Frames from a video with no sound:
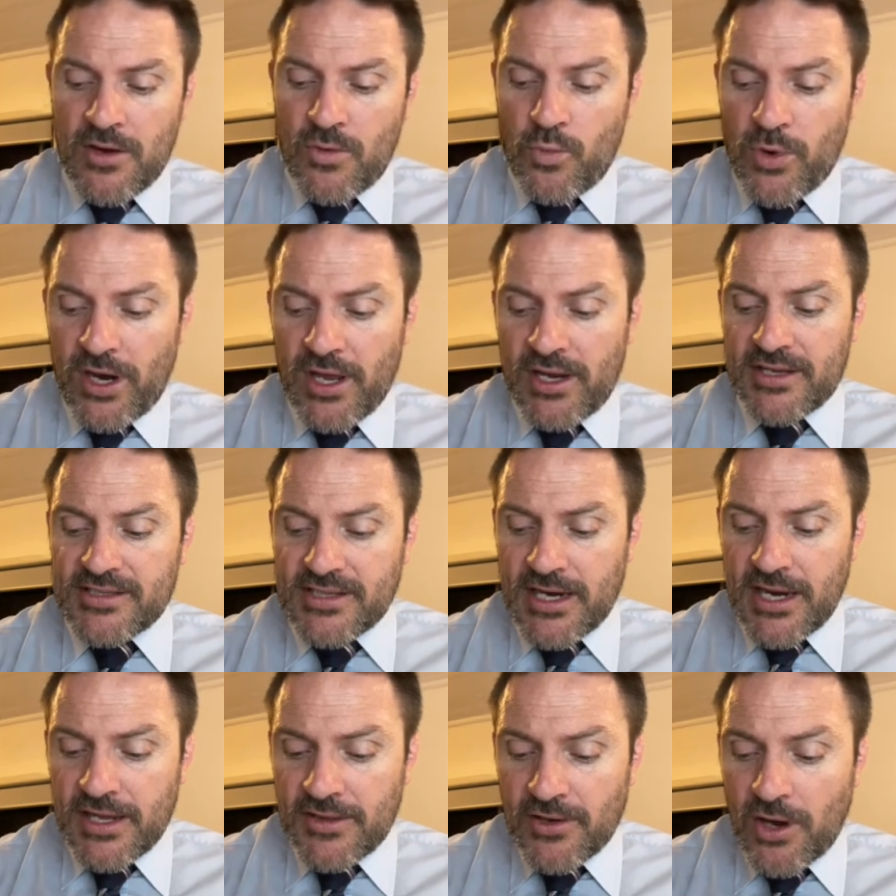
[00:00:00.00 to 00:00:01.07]
we're going to
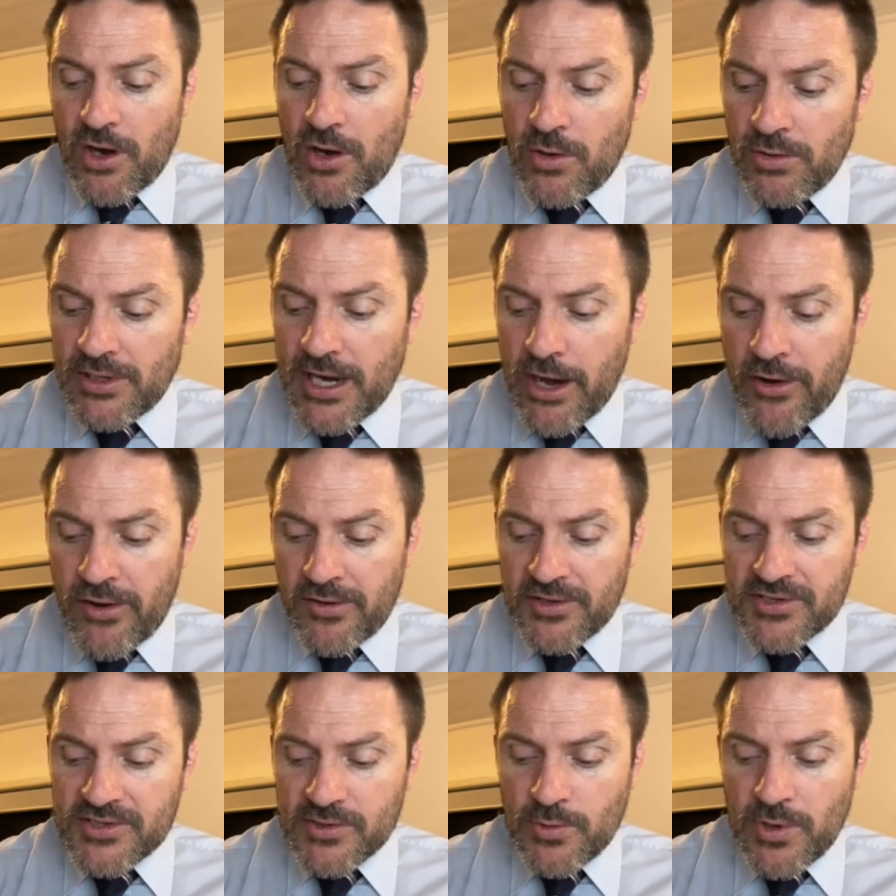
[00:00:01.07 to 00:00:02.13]
say the whole area of the
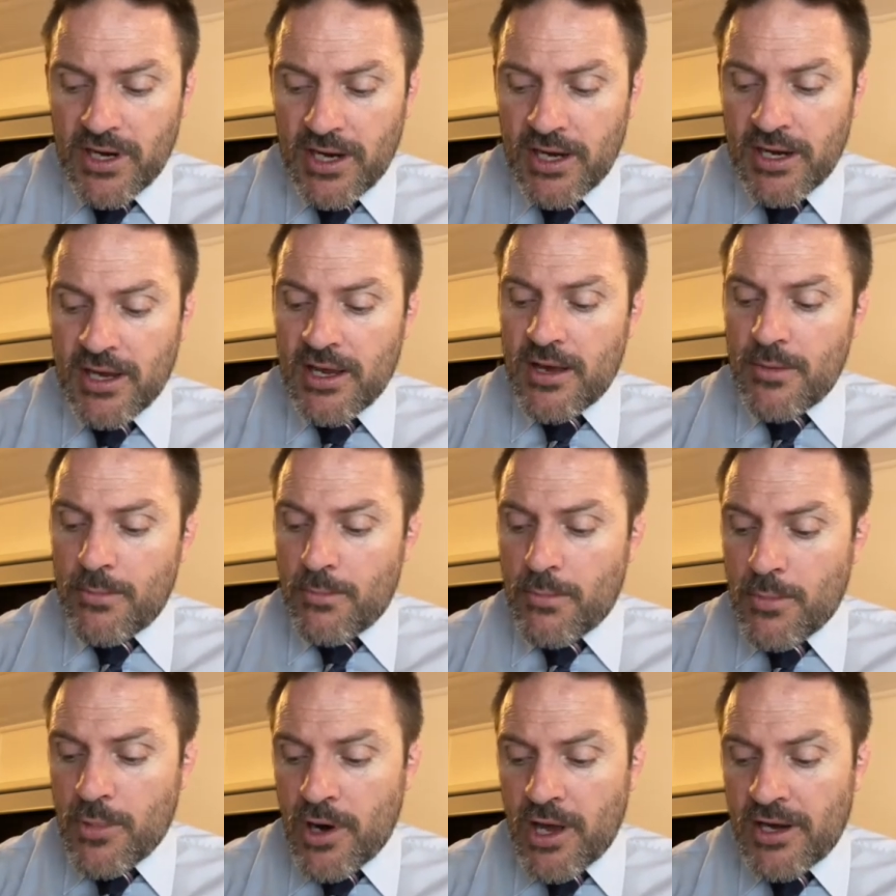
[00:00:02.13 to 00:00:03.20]
square
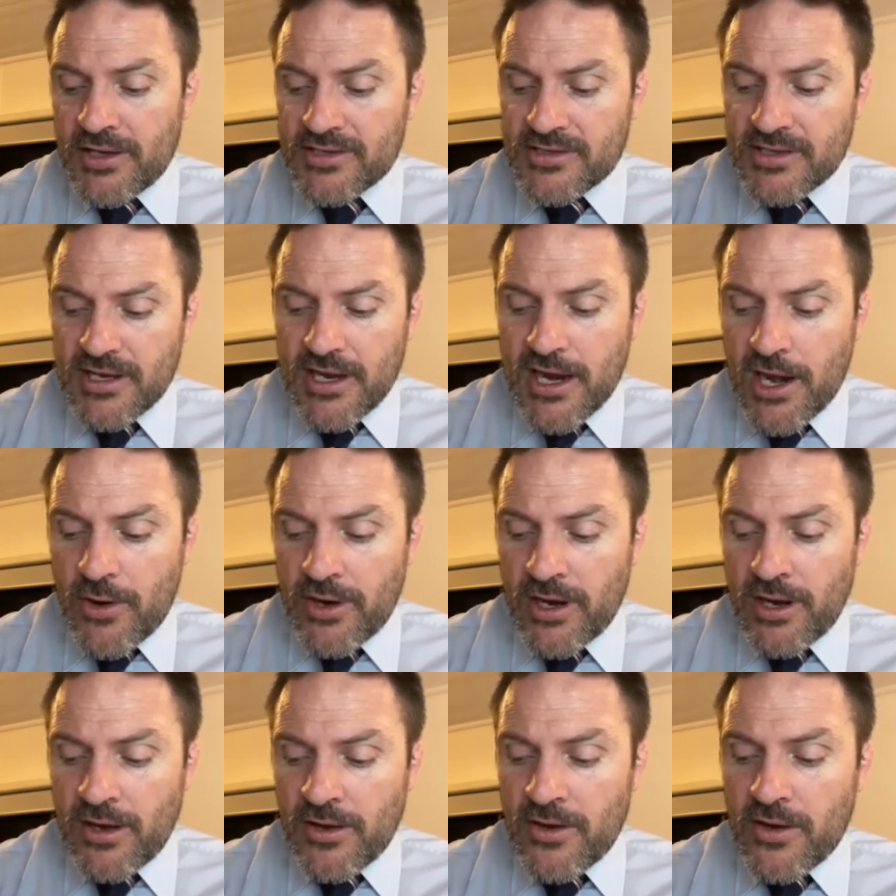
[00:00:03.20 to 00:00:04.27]
minus the
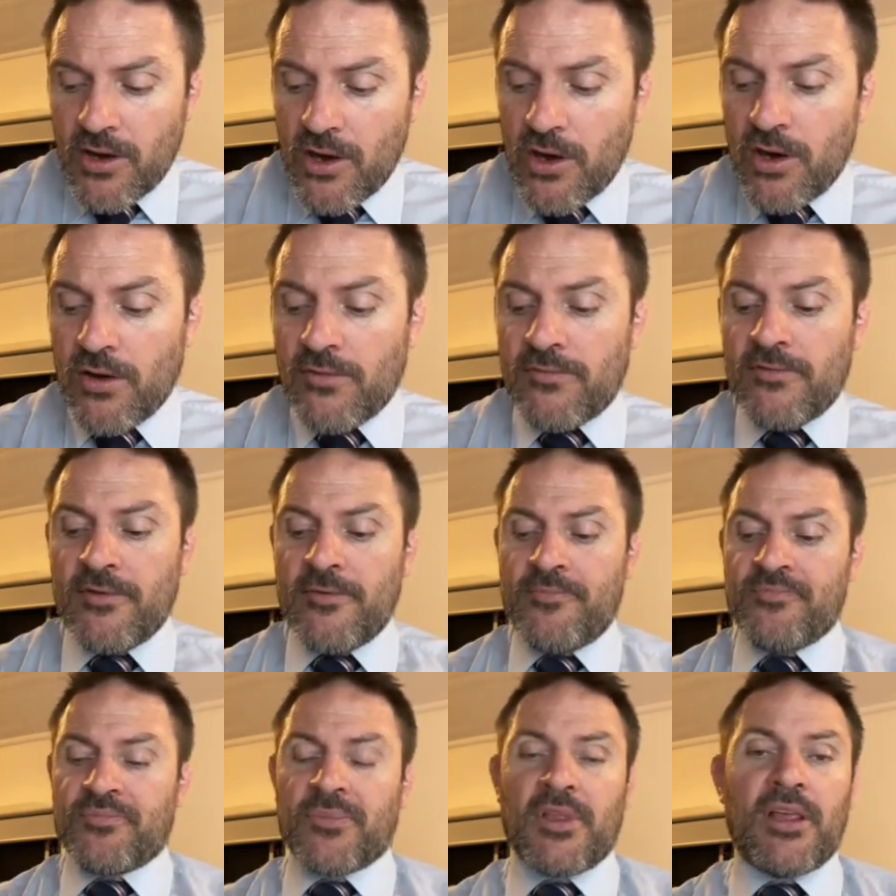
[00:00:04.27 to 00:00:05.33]
area of
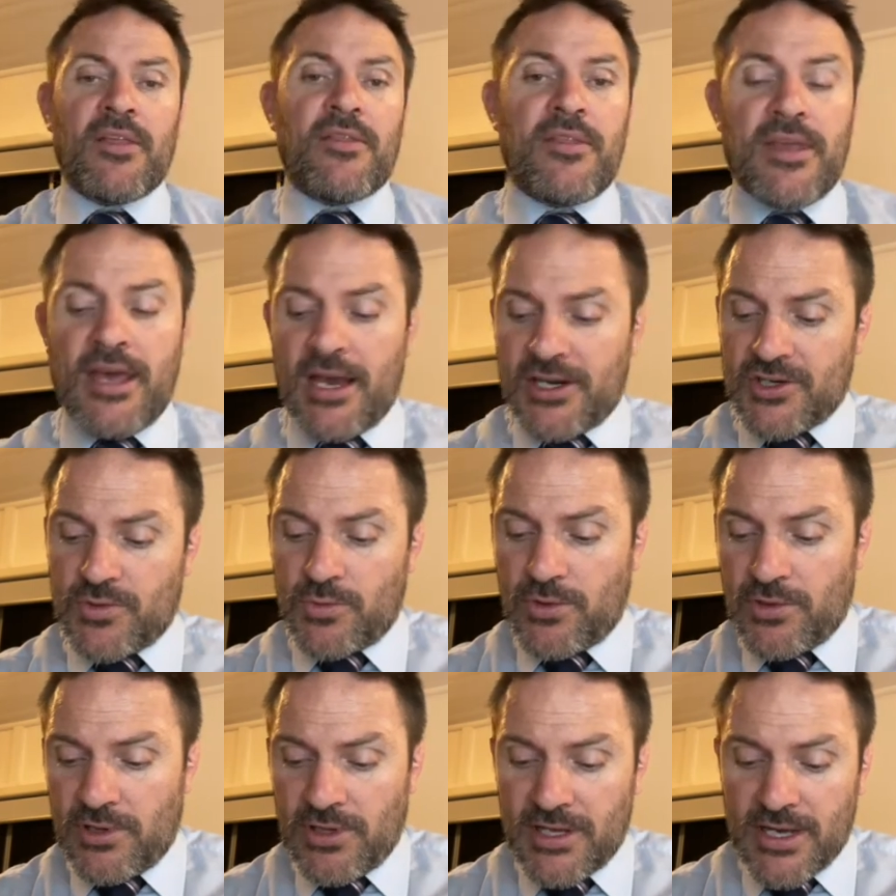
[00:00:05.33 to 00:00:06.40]
the
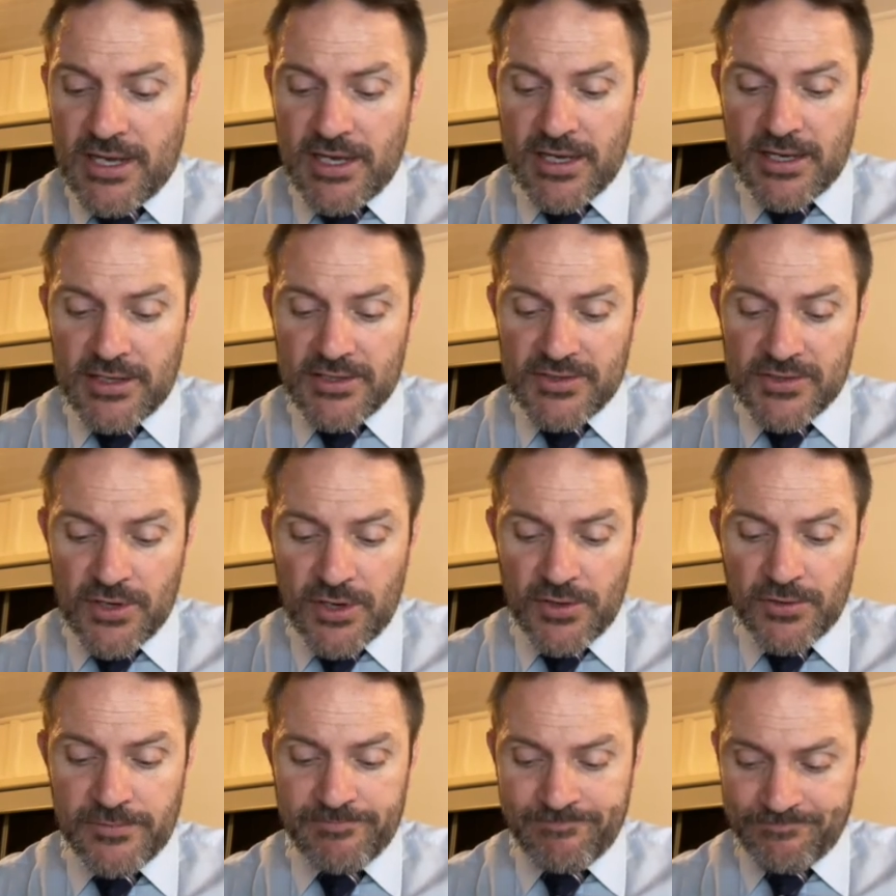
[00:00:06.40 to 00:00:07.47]
actual
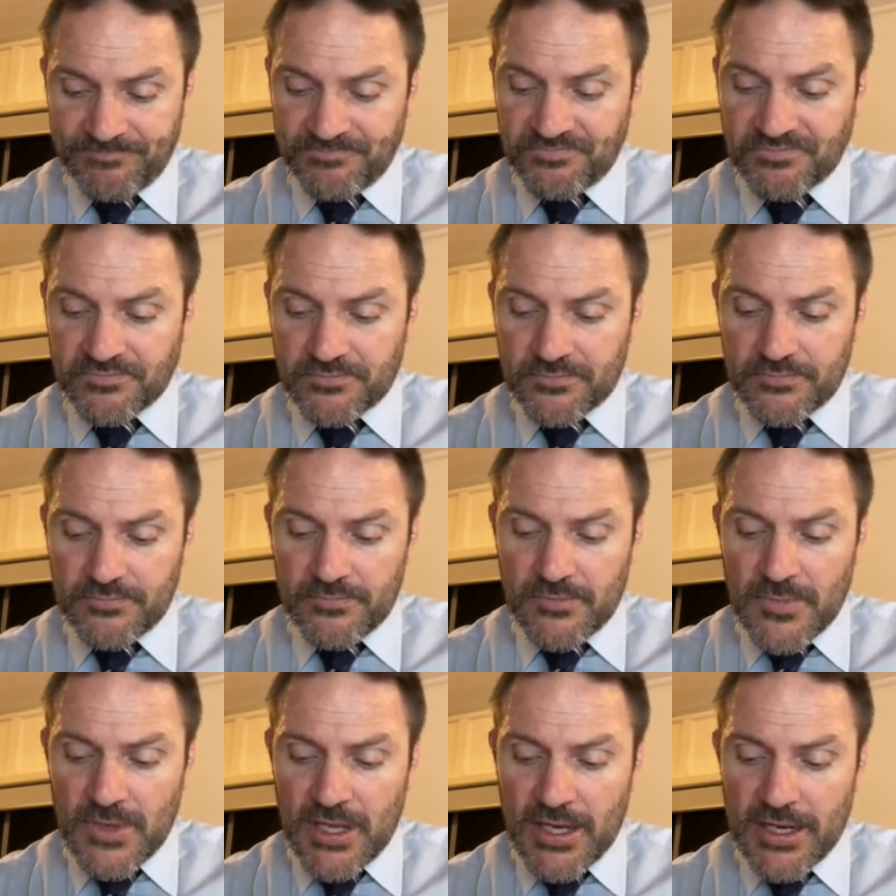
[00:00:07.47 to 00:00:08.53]
circle.
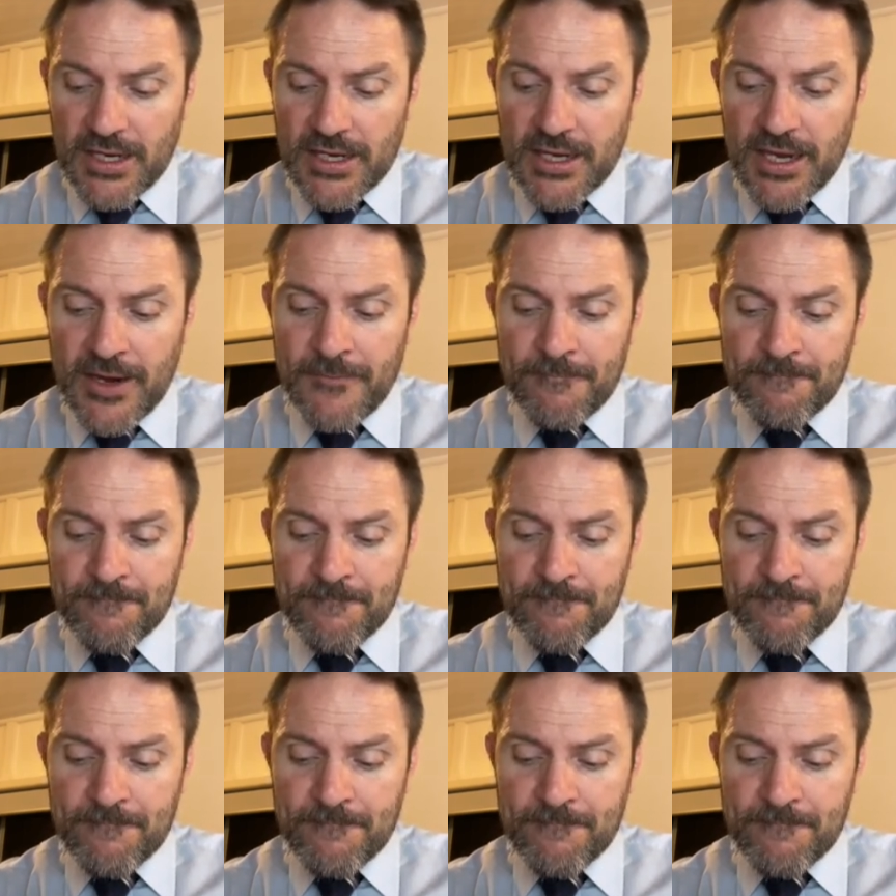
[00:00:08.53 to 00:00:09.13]
Okay.